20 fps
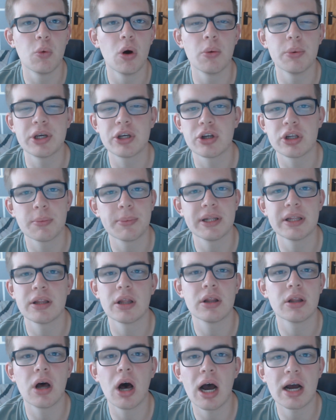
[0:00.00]
what we could have
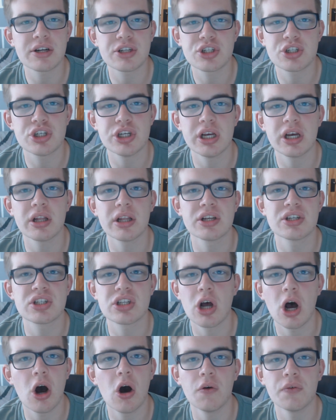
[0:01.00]
been last year at the
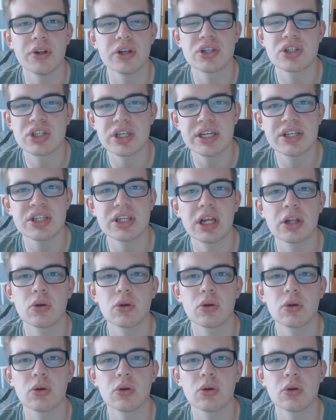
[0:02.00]
start of the season.